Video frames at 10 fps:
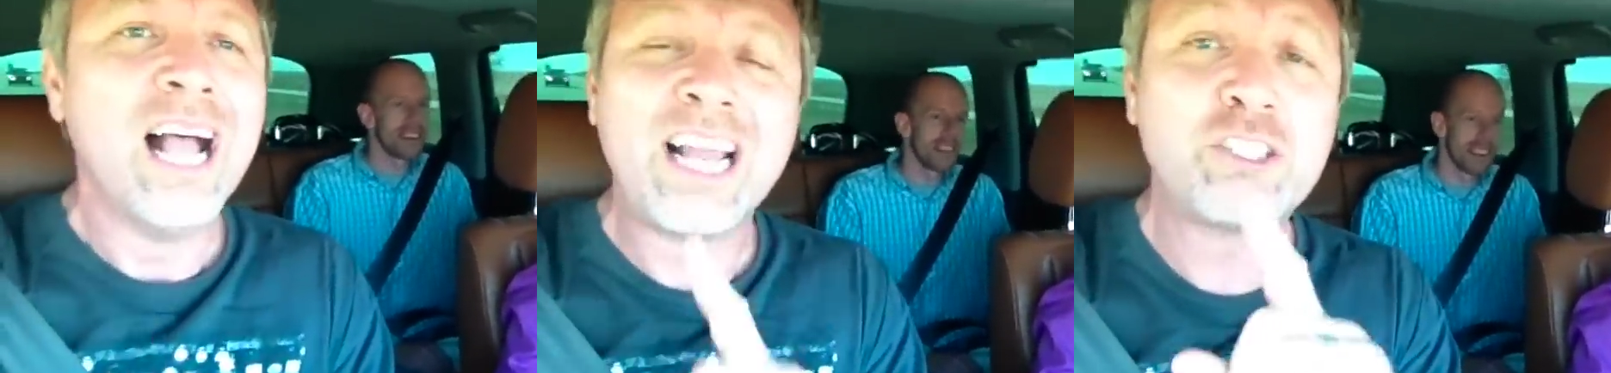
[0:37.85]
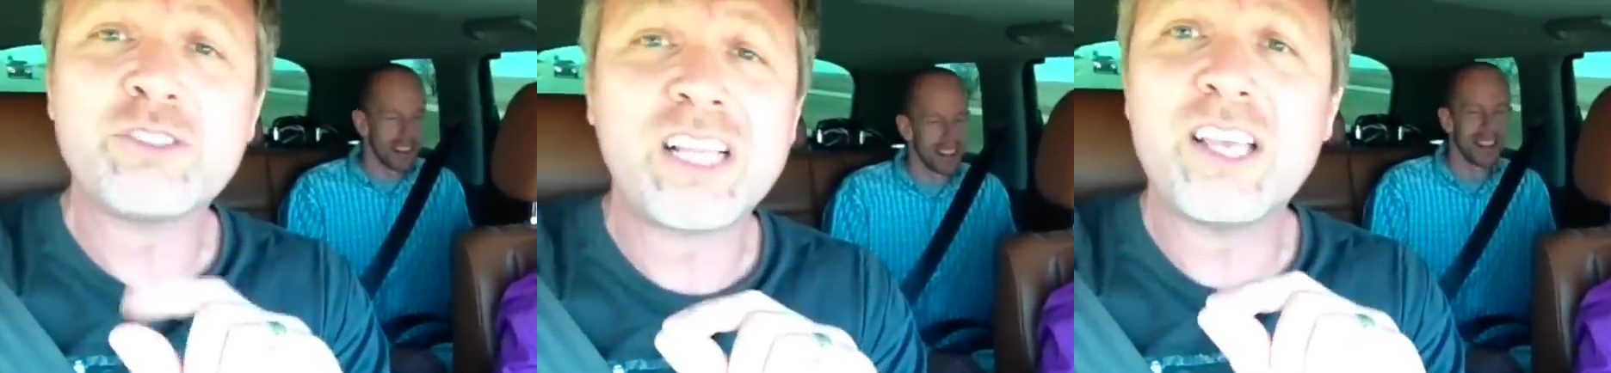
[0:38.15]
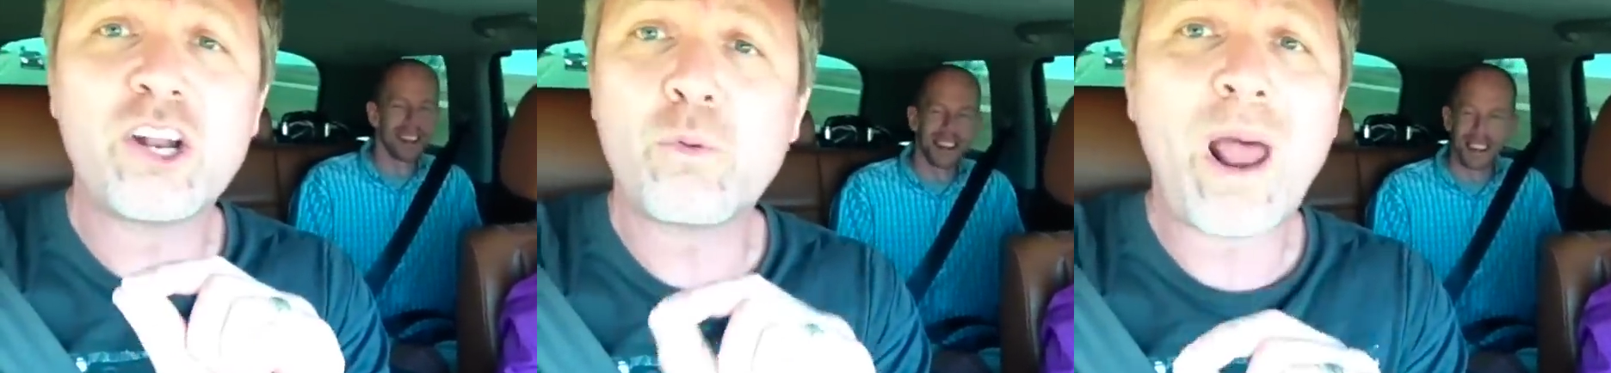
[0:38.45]
Speaker 1: I choose a
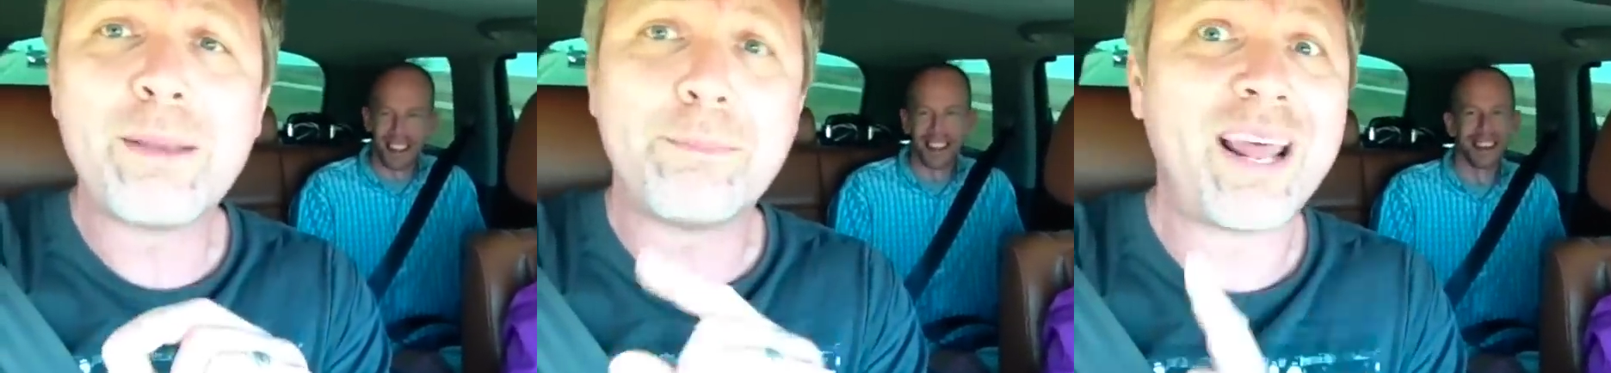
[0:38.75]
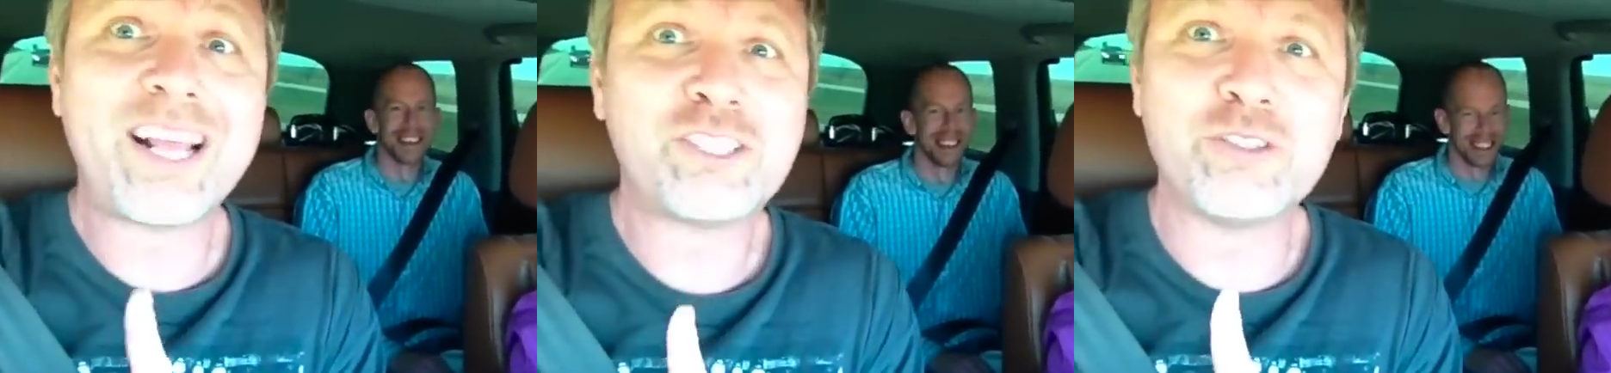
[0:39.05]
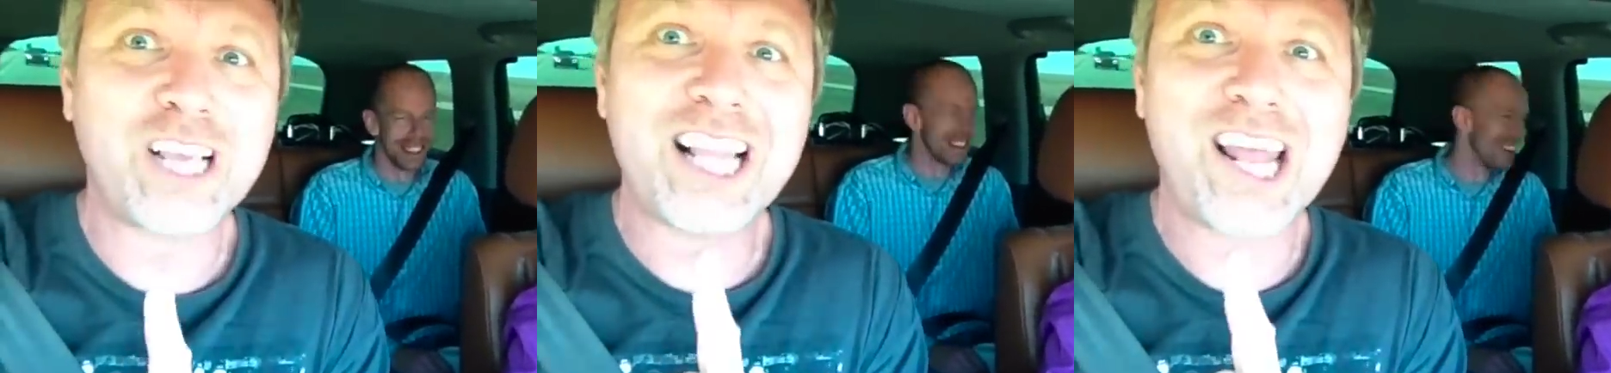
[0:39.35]
little right, but I
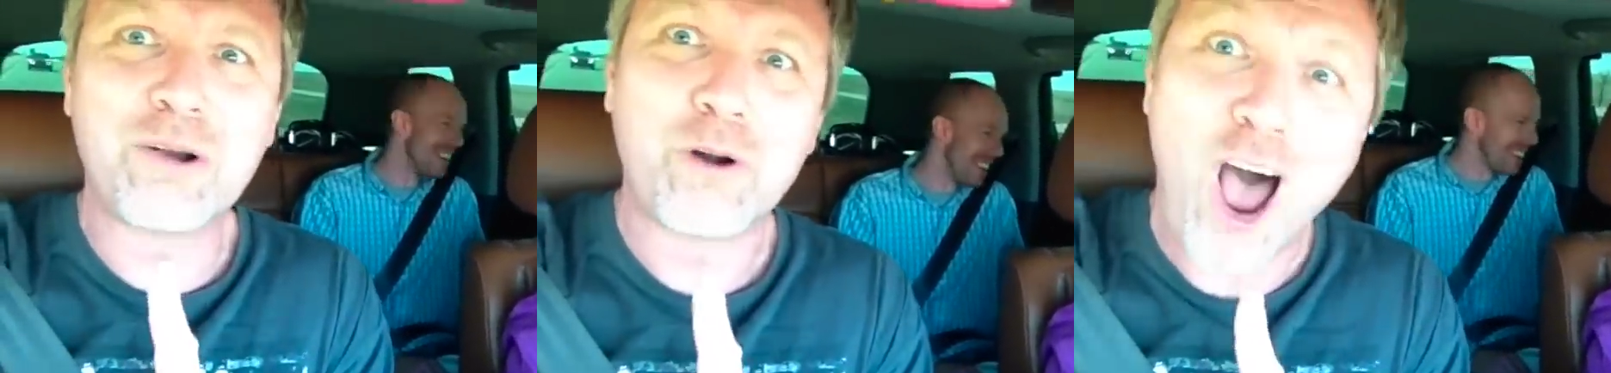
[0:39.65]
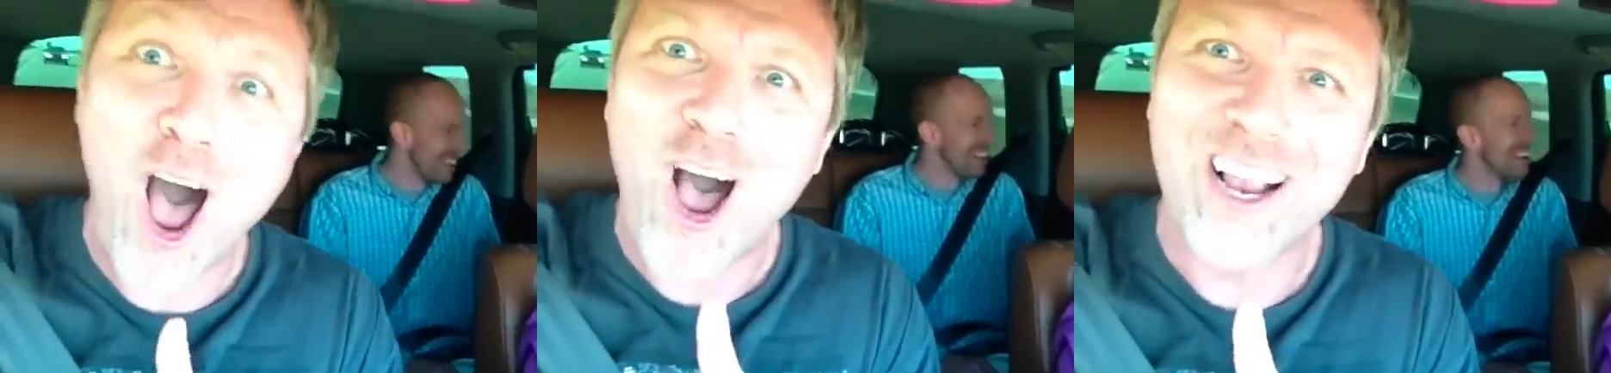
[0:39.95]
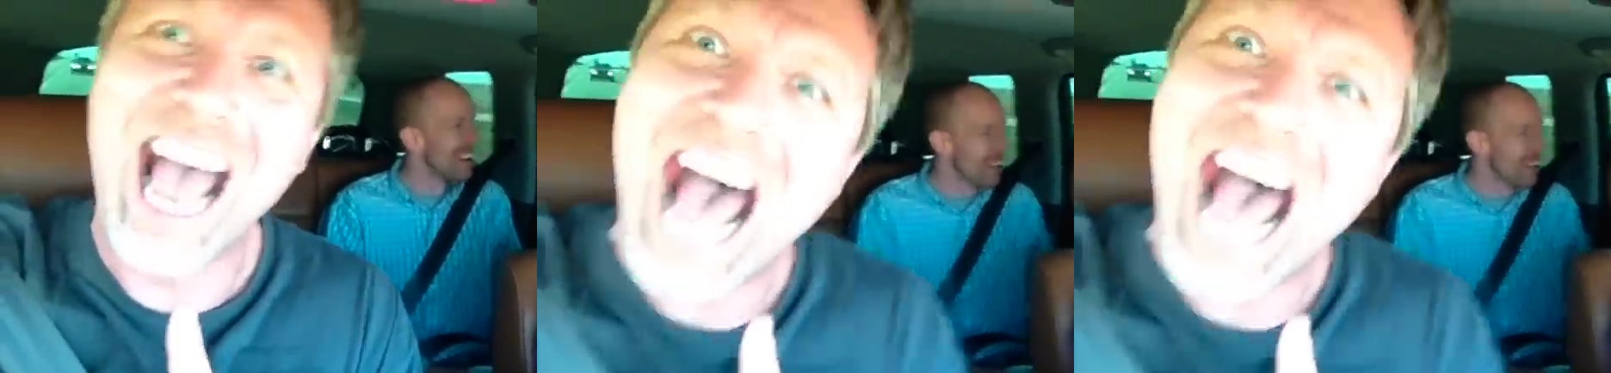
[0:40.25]
choose a lot of wrong.